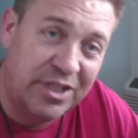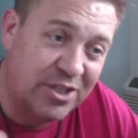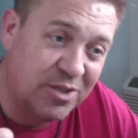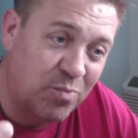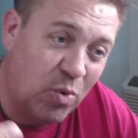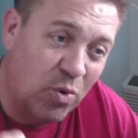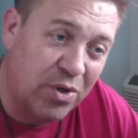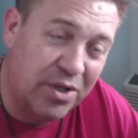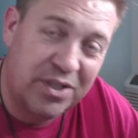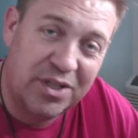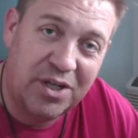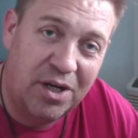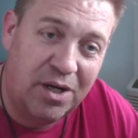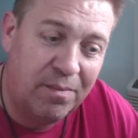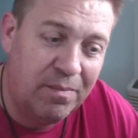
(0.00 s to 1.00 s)
I just poured it in a
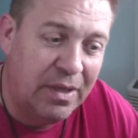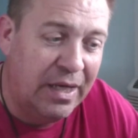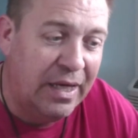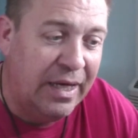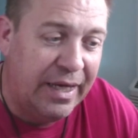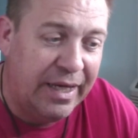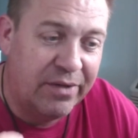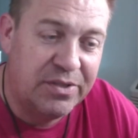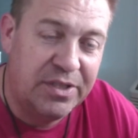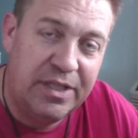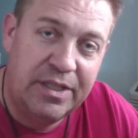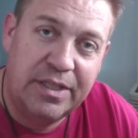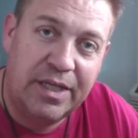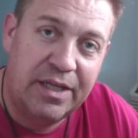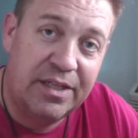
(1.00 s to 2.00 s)
cup, and I was
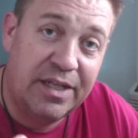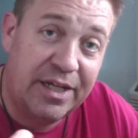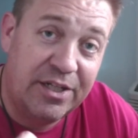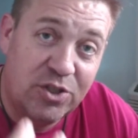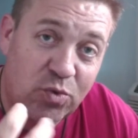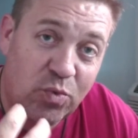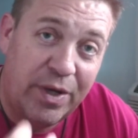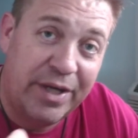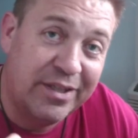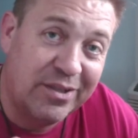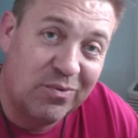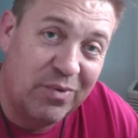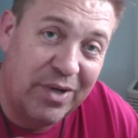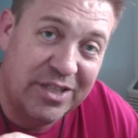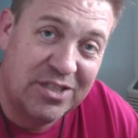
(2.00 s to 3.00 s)
eating that, and then I drank the
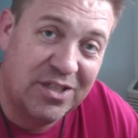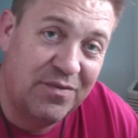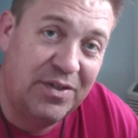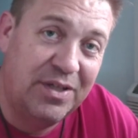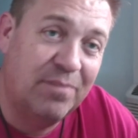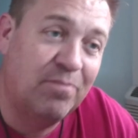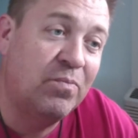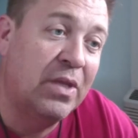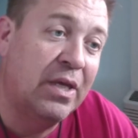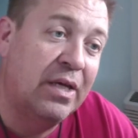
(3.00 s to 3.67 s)
rest of it,